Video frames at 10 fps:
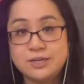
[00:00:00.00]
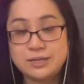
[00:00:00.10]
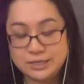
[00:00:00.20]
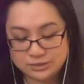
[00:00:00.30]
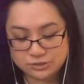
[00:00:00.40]

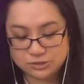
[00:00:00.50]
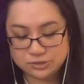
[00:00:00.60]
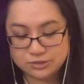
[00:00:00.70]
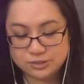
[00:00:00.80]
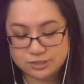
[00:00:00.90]
answer
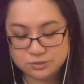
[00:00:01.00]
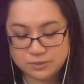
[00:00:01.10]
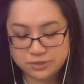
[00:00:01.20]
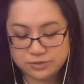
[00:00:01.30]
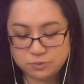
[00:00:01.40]
as
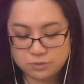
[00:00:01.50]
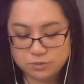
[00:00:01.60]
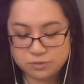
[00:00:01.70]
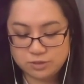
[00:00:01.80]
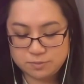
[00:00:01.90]
well. There will
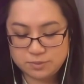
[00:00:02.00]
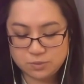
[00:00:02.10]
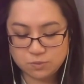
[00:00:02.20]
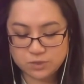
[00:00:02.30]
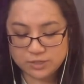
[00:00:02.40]
only be
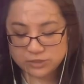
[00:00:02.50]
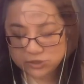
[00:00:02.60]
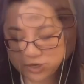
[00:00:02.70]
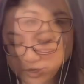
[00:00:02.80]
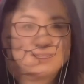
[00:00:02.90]
one
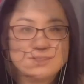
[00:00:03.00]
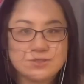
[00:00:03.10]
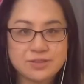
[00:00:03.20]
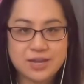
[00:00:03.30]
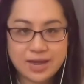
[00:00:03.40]
triangle. So
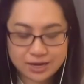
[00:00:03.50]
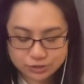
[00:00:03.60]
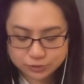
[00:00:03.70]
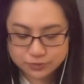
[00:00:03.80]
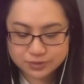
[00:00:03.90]
the
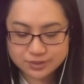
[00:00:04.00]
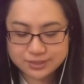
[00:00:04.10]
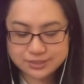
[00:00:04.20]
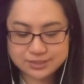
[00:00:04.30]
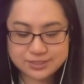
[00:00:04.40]
actual
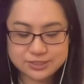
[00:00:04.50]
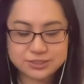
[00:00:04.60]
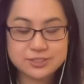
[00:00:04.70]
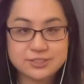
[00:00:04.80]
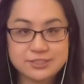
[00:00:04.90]

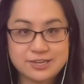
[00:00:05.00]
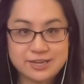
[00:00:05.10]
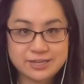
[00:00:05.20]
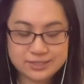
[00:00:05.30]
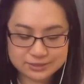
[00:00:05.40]
condition
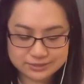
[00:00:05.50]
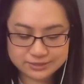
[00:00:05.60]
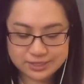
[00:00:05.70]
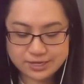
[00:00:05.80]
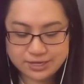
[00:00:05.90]
is
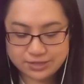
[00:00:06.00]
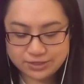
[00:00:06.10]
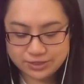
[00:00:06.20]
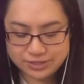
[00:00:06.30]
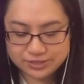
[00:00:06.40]

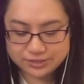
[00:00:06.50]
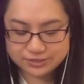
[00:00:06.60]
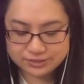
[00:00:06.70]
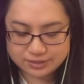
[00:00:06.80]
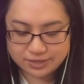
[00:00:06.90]

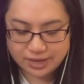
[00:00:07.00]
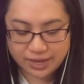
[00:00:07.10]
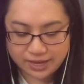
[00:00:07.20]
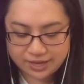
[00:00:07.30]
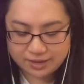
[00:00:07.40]
this
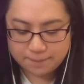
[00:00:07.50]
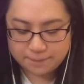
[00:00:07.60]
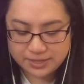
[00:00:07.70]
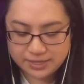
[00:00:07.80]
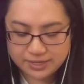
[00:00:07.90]
a
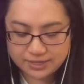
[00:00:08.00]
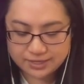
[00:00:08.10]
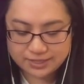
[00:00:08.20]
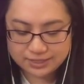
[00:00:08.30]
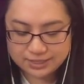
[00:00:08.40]
being
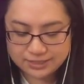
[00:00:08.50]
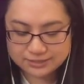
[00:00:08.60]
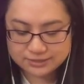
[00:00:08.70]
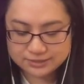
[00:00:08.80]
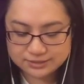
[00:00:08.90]

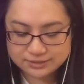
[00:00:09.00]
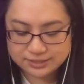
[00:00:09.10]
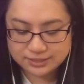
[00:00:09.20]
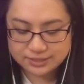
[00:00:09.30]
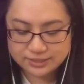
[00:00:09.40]
less
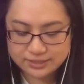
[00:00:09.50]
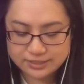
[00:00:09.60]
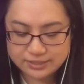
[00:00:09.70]
than